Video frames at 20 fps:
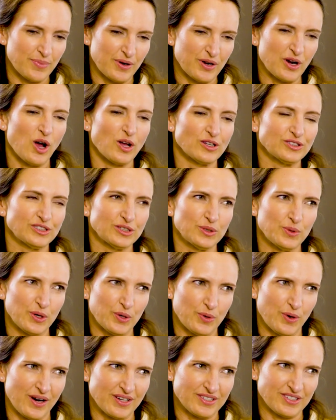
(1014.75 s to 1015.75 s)
but also
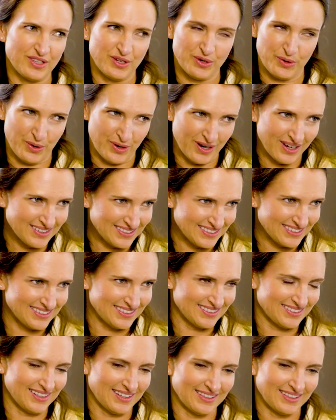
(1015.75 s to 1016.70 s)
across the Nordics.